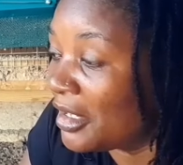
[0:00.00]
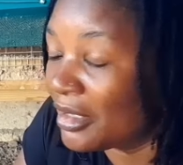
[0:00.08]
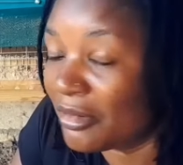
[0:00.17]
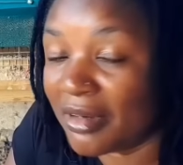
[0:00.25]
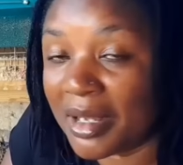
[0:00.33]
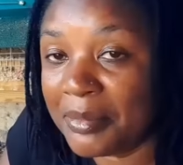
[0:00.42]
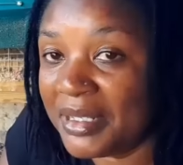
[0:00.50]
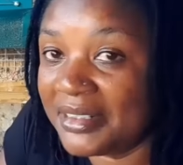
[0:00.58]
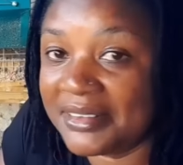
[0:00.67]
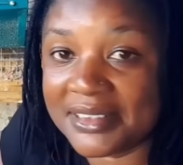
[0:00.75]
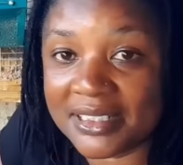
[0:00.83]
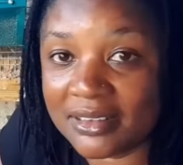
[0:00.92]

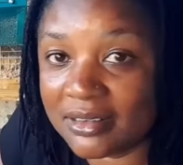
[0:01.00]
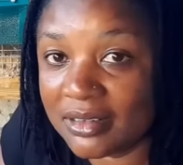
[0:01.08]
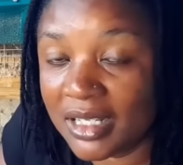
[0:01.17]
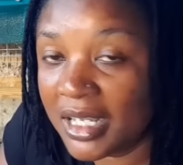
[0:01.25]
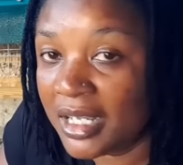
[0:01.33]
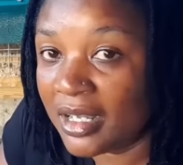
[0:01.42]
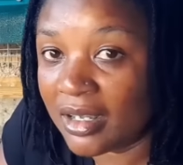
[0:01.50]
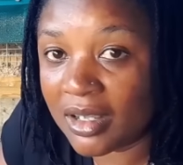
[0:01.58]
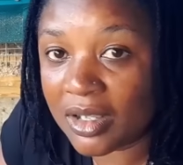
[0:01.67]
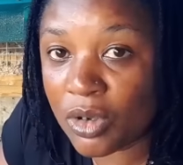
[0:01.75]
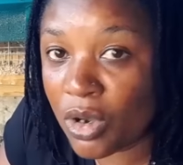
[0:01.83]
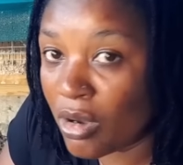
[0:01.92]
rabbit,
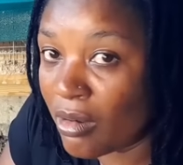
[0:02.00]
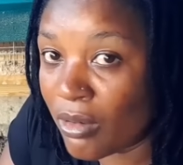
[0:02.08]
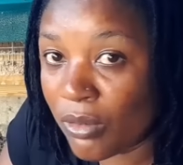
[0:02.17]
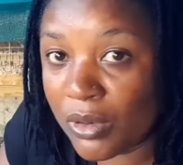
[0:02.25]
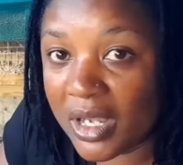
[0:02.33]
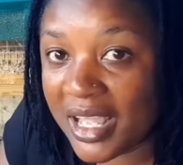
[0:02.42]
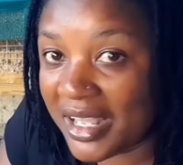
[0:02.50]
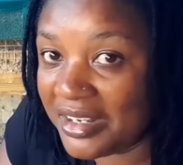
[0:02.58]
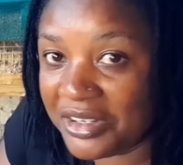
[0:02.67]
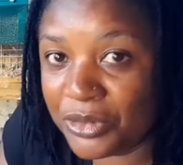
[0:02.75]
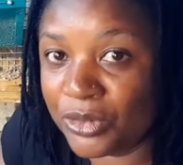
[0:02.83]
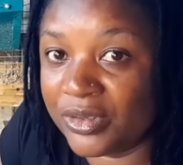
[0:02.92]
cow,
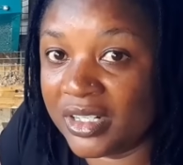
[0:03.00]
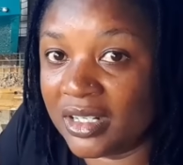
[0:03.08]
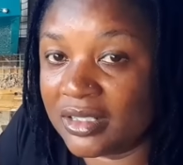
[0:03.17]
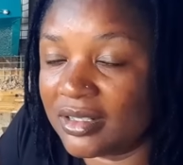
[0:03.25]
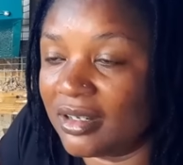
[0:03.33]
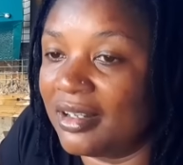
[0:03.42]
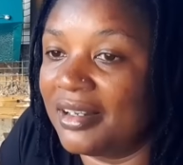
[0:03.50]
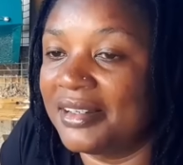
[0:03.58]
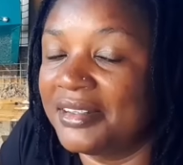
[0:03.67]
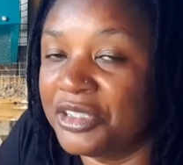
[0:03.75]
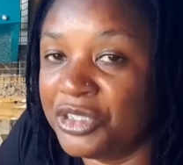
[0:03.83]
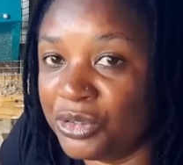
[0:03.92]
any urine at all,
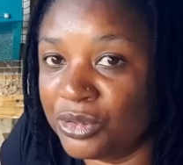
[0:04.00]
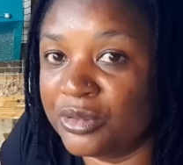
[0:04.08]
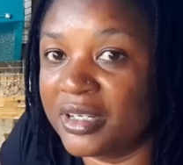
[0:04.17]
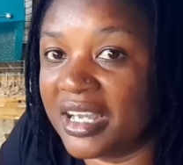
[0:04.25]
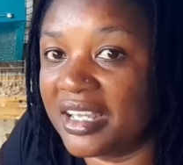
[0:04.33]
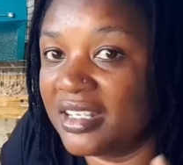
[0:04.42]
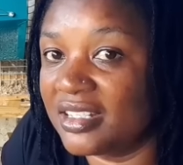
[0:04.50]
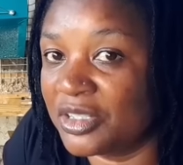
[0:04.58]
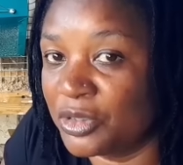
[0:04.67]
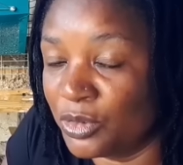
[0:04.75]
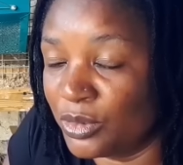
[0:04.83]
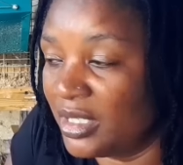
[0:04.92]
the urea is
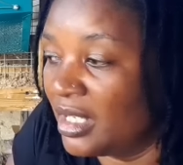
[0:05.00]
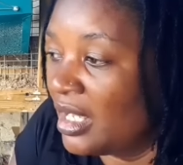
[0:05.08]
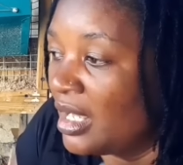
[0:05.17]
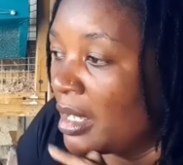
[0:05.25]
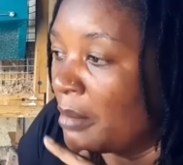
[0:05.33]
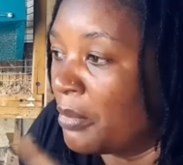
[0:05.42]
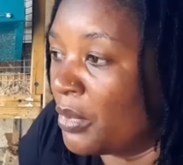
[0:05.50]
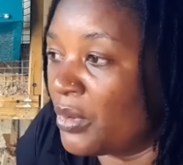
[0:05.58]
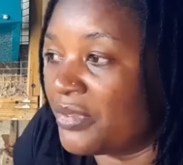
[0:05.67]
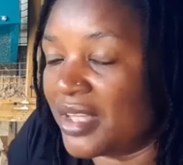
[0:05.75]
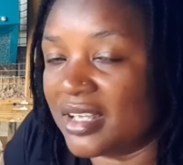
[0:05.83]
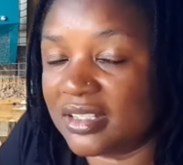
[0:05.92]
good
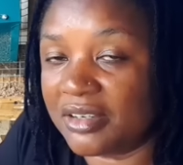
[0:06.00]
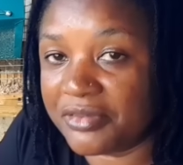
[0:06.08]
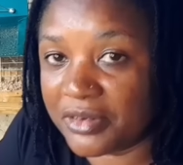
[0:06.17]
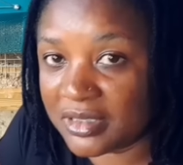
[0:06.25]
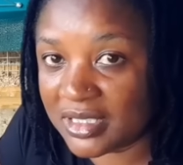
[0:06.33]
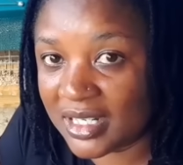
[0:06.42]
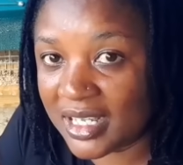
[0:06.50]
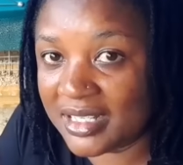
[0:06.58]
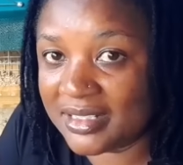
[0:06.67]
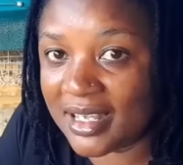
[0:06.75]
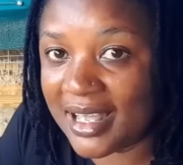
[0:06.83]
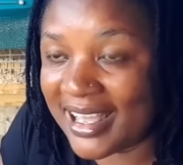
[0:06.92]
both as a
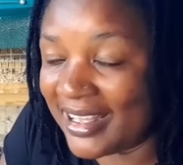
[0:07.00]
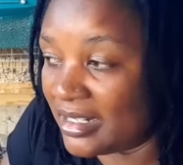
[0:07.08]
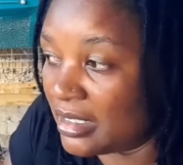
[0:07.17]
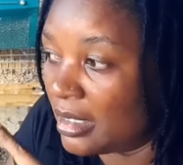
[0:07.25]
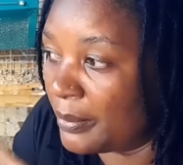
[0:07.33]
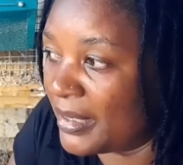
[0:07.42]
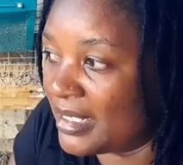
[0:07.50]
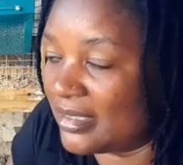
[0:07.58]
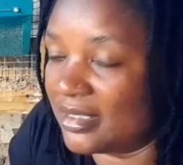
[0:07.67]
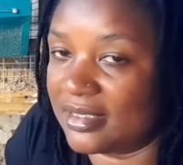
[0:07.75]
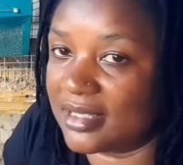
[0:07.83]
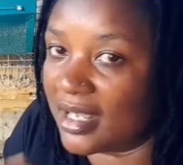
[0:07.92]
fertilizer and
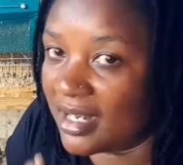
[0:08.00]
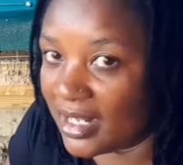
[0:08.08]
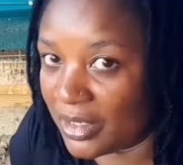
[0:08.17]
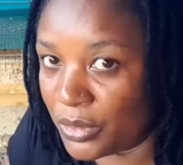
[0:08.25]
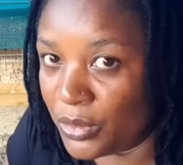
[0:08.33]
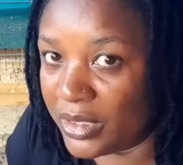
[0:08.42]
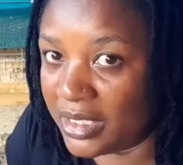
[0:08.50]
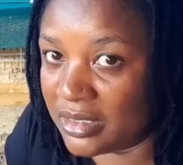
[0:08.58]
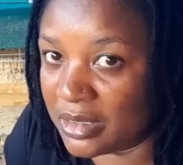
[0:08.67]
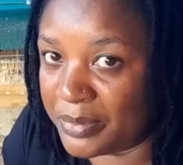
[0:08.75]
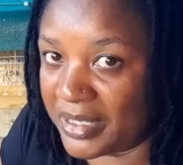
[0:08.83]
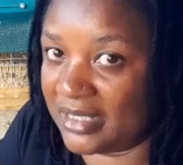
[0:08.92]
pesticide. I'll go
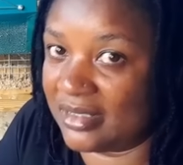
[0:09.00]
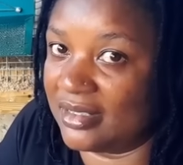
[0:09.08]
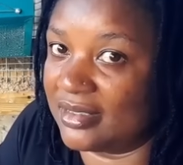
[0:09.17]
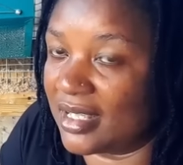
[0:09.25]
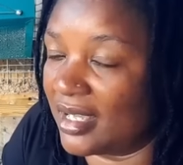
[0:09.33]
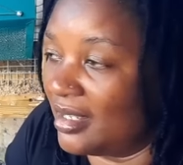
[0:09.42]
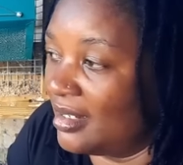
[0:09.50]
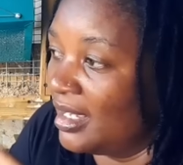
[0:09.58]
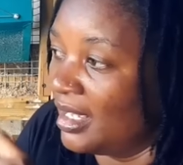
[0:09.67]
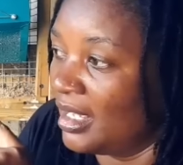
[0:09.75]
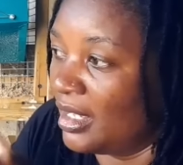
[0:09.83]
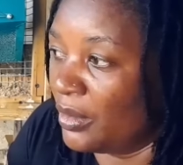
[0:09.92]
into pesticide
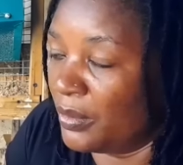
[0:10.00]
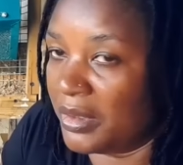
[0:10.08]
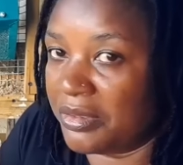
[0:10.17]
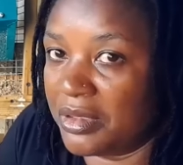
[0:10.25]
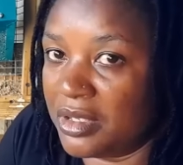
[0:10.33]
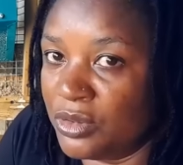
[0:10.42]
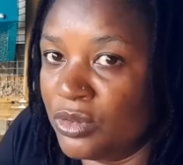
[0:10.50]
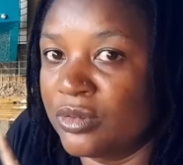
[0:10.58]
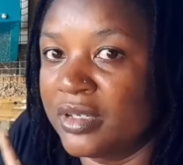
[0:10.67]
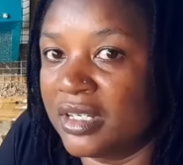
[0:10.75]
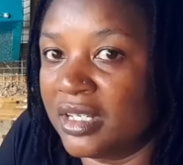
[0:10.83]
with the urine